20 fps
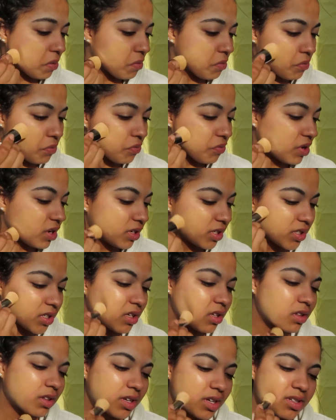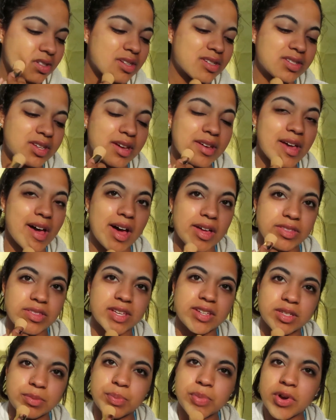recently, since I got
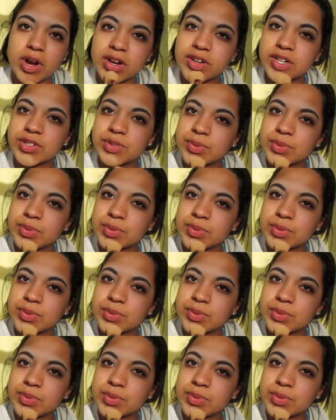this brush,